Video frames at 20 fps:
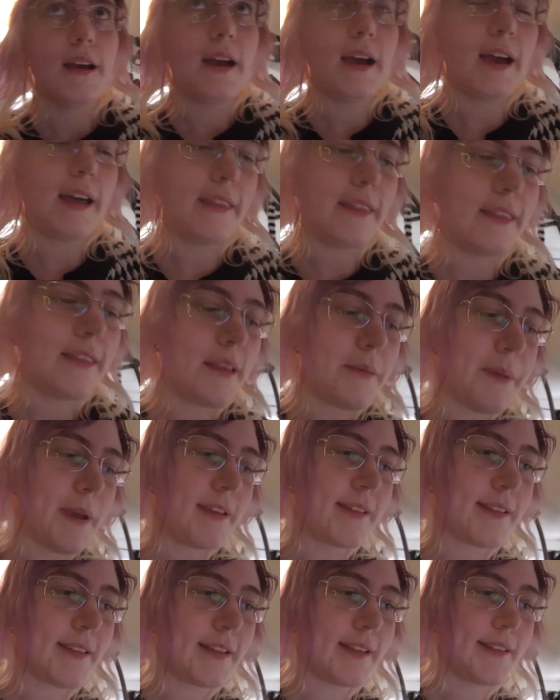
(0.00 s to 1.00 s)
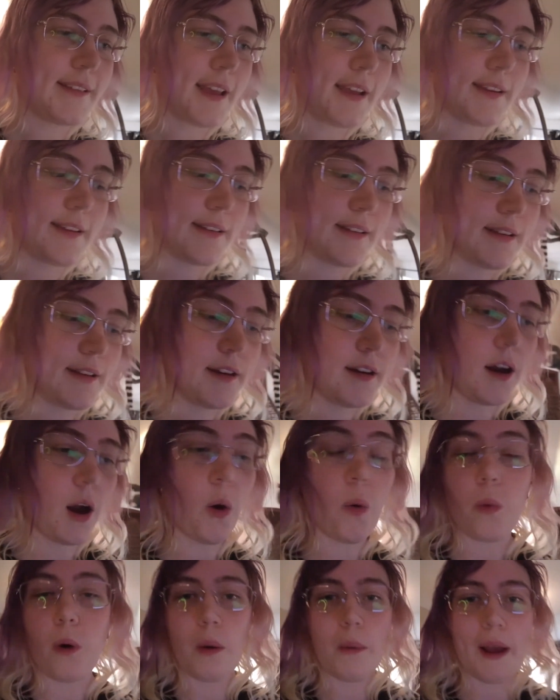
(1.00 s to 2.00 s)
and they basically said, oh,
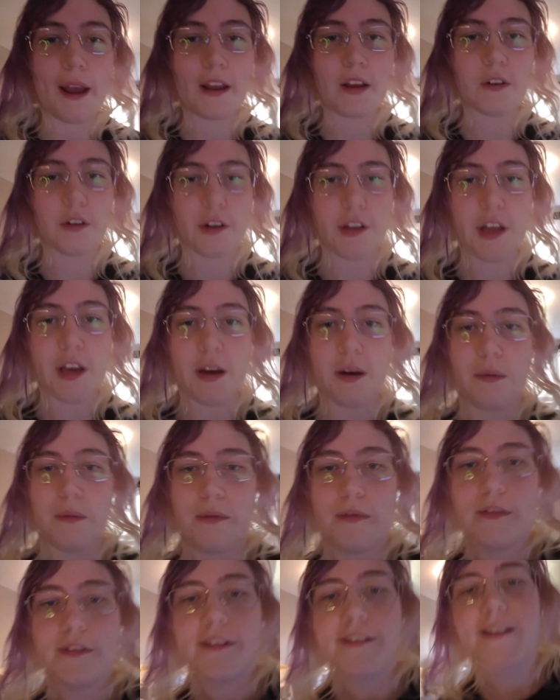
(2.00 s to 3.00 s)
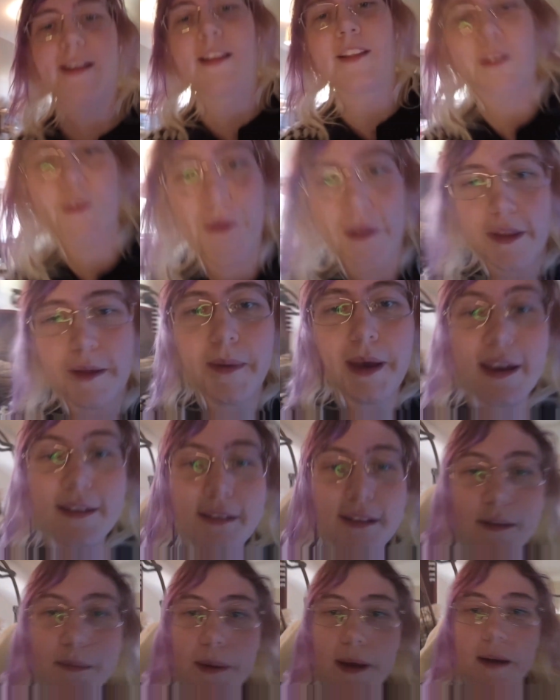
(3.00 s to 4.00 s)
we're waiting on you to tell us when the
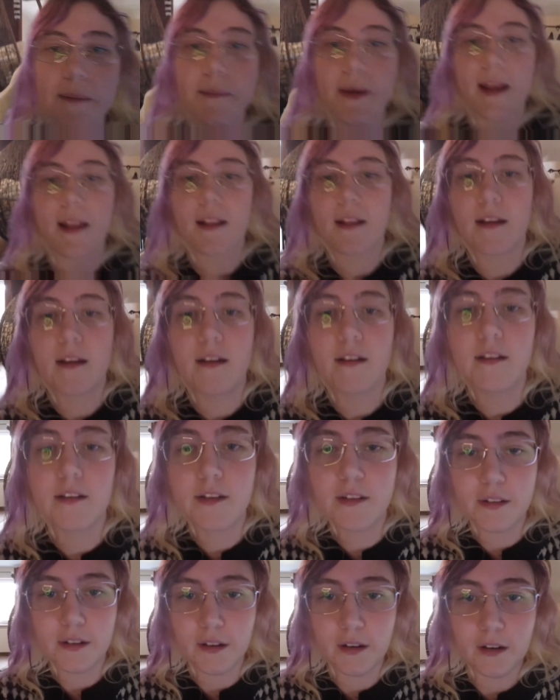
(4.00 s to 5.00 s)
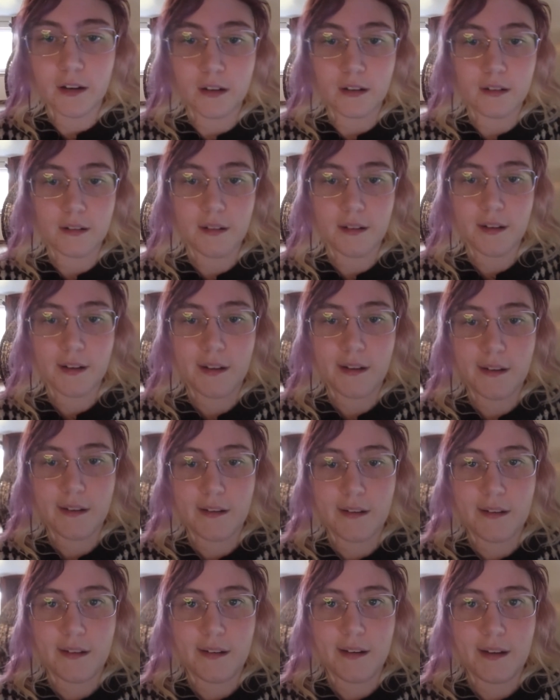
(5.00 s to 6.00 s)
base is being built. So
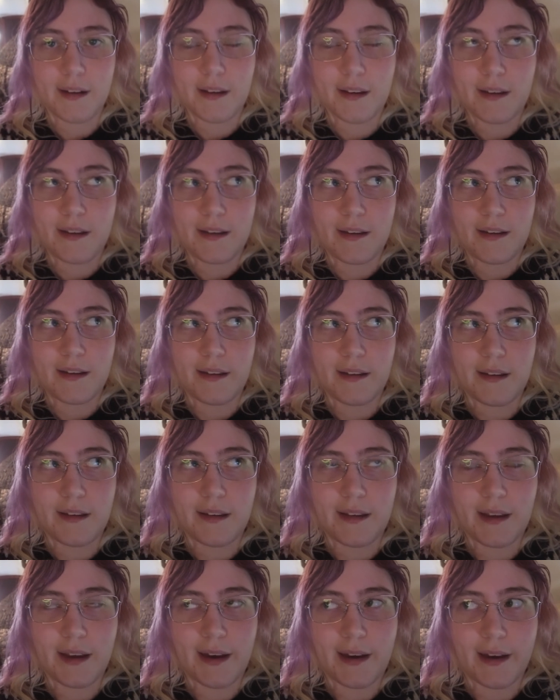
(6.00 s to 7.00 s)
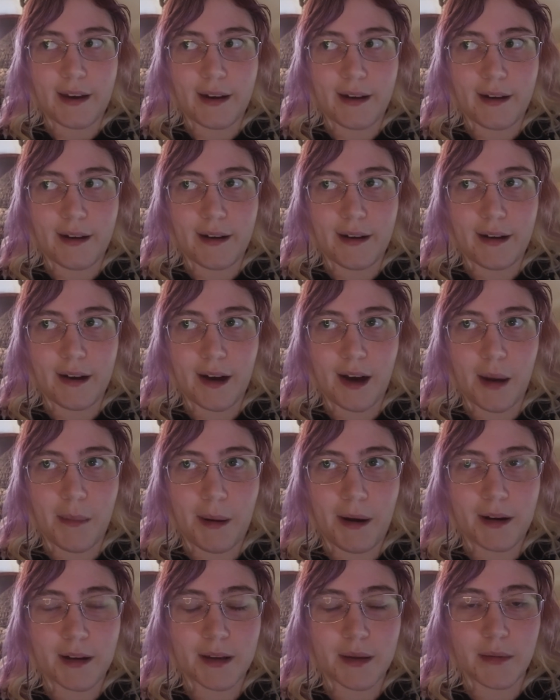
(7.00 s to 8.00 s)
yeah,
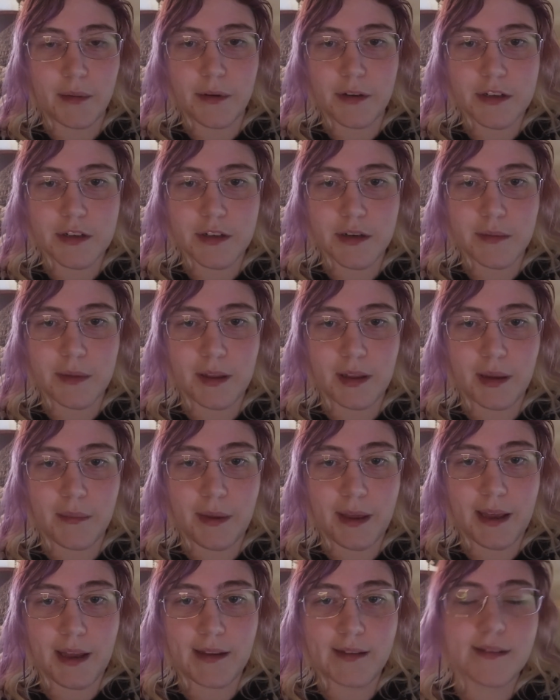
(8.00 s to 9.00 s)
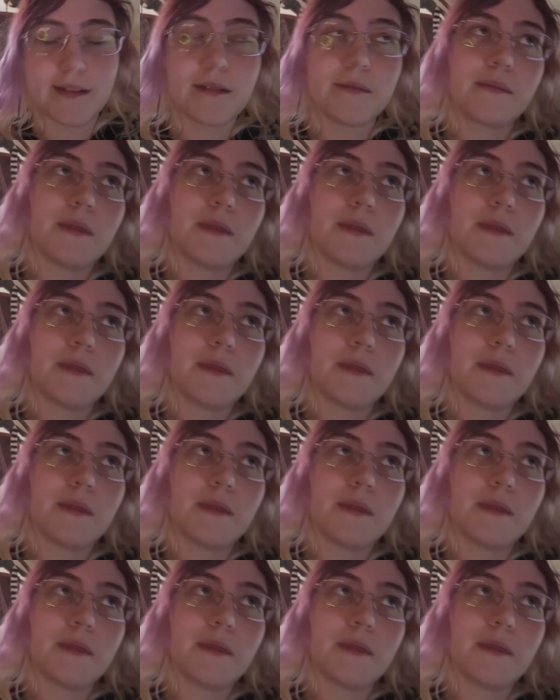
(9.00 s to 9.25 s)
apparently we should have built a base.